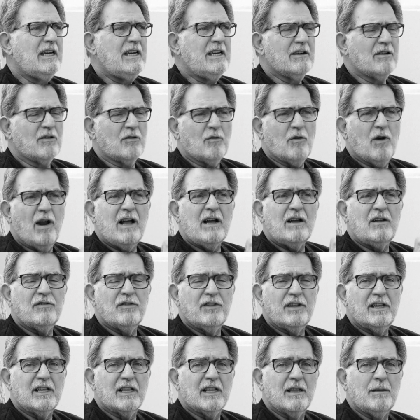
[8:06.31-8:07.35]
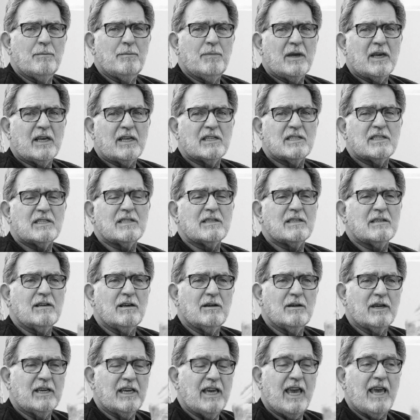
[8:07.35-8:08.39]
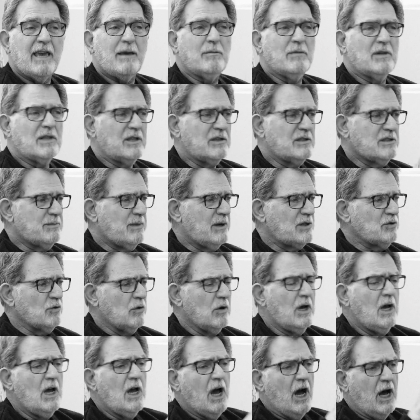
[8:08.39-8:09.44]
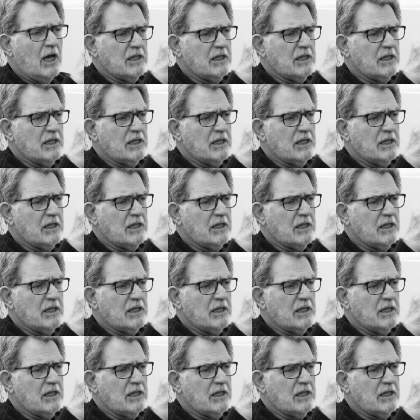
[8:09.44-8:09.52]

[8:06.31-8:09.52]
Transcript: around the Olympics came in the special